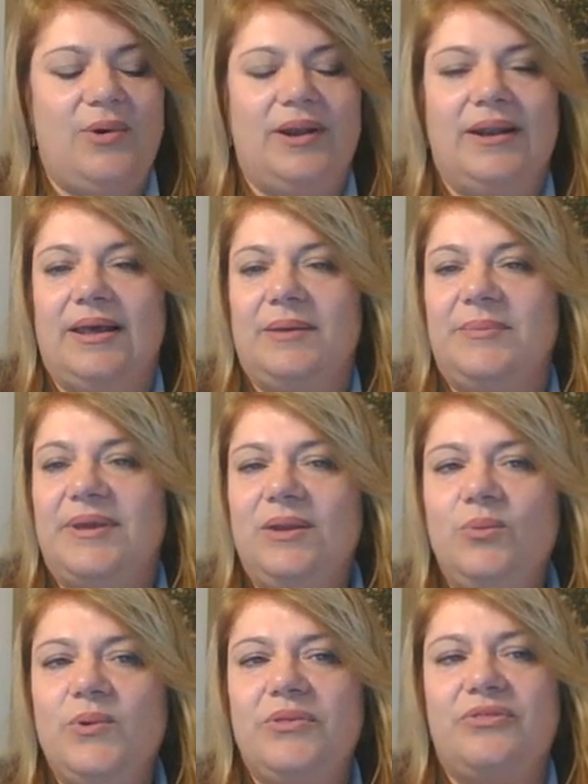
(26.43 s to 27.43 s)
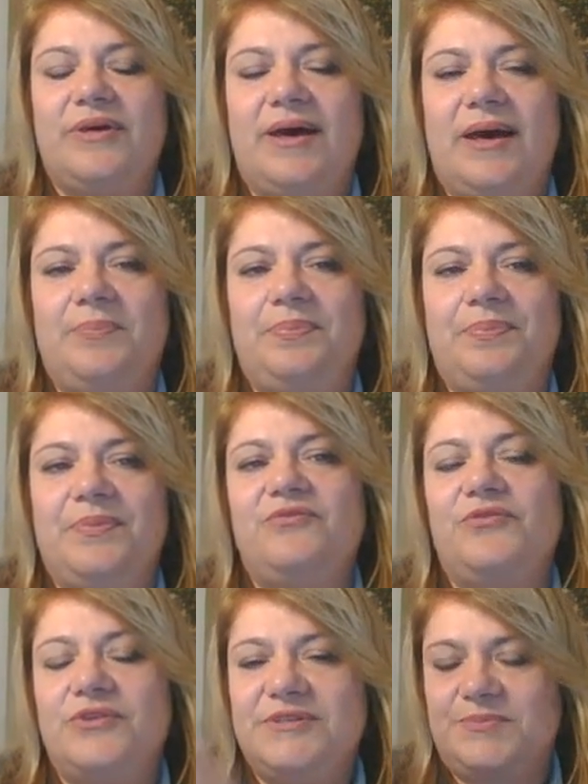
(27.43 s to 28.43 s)
will begin with
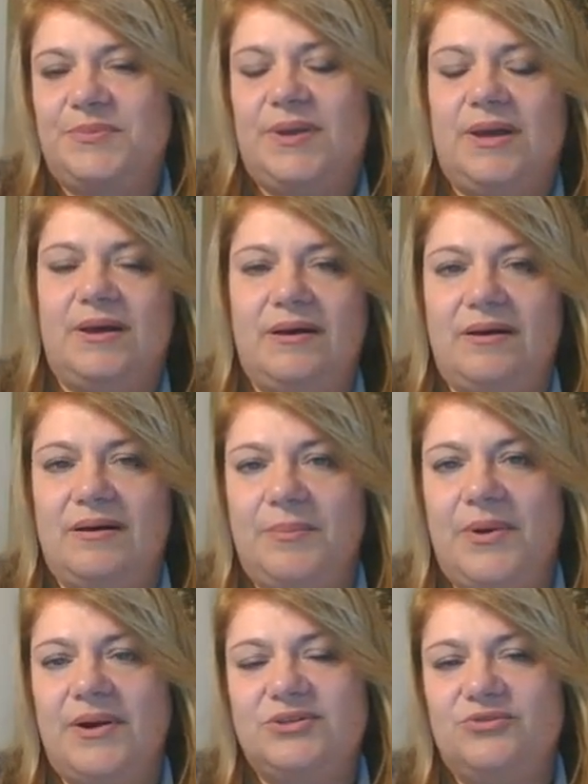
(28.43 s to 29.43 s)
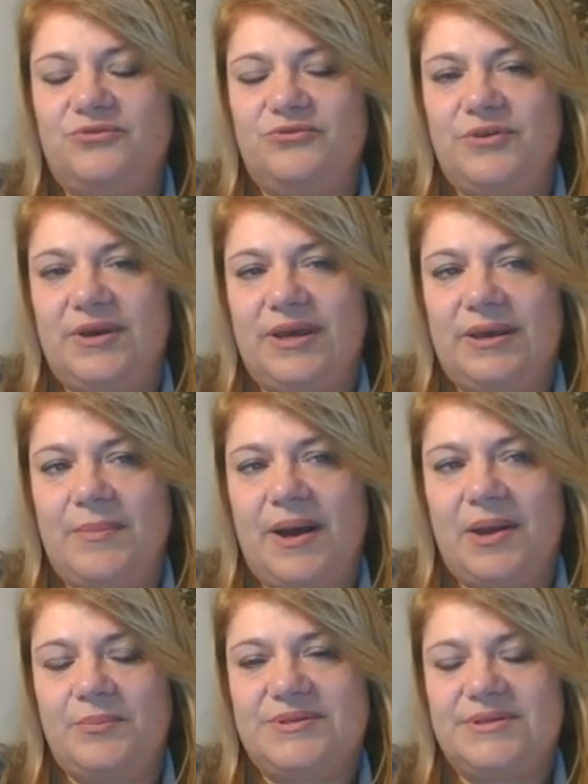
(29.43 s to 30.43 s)
the first part of
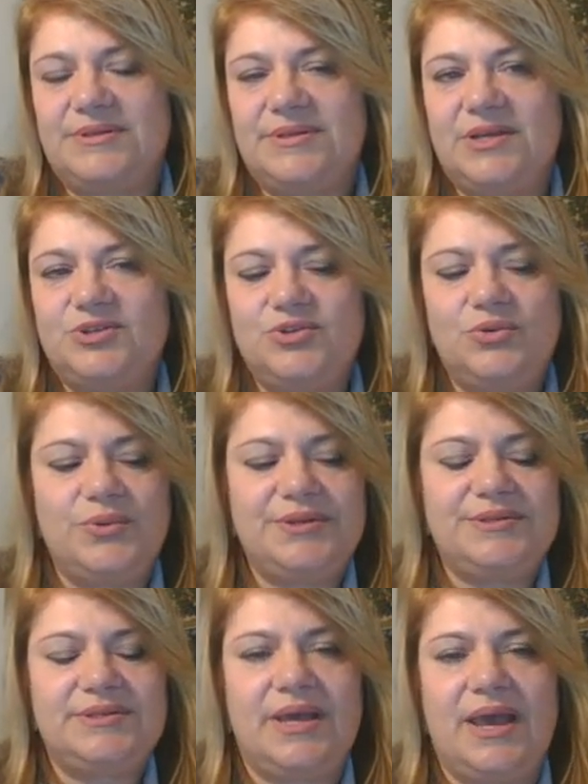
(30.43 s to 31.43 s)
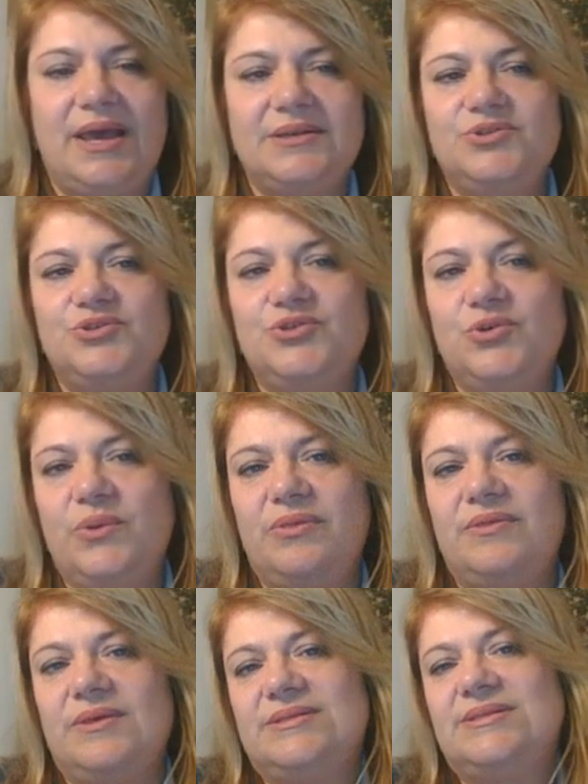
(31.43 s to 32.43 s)
my presentation, which has to do
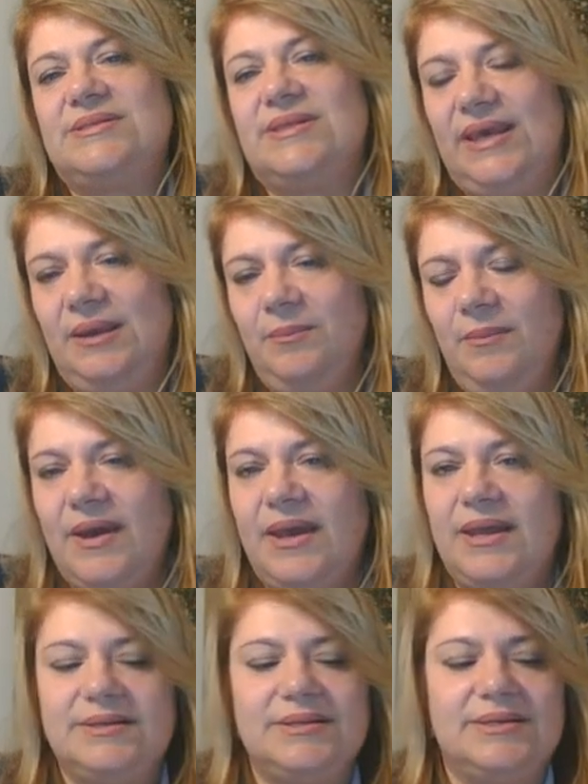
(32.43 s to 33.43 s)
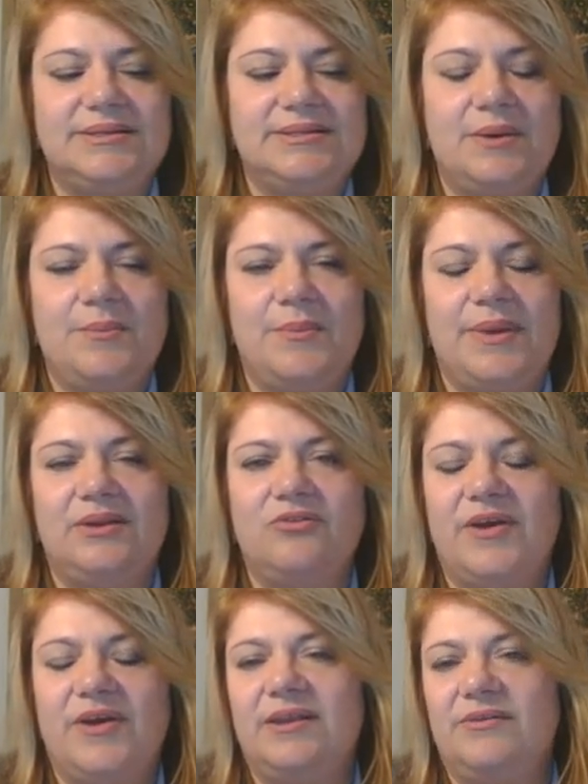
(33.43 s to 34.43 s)
with the STEAM and some
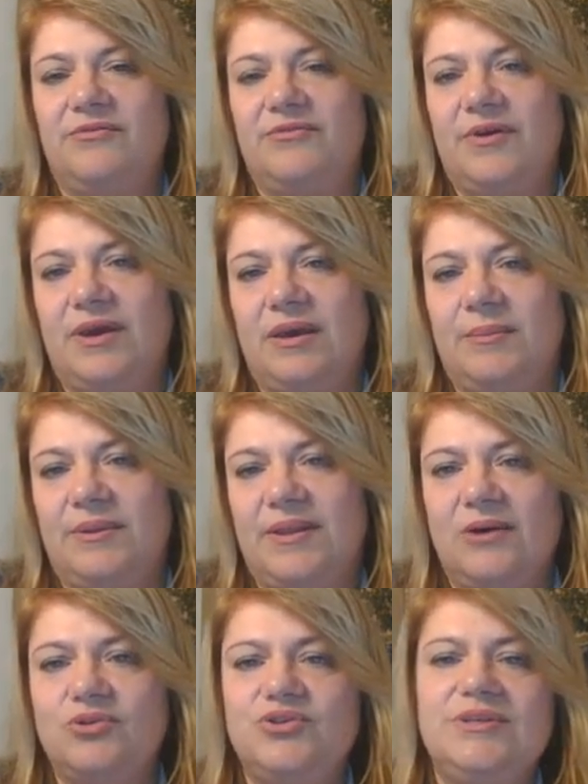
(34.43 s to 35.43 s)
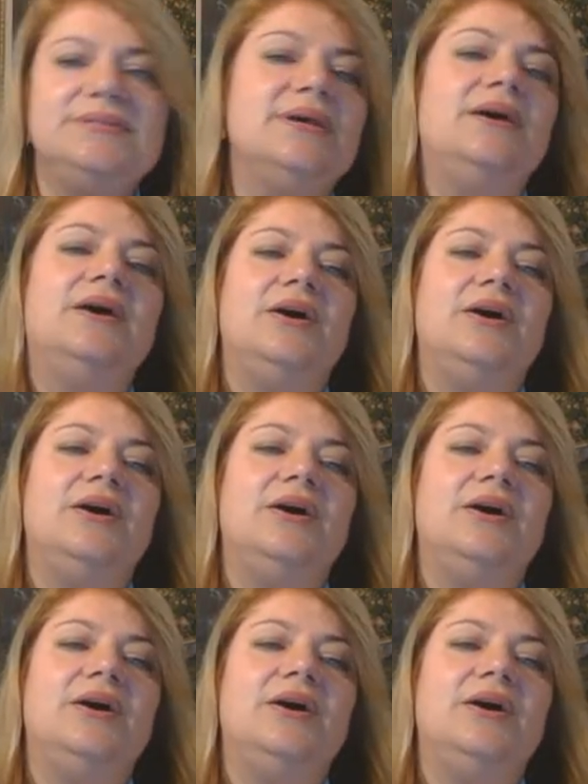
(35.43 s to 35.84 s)
innovative pedagogies.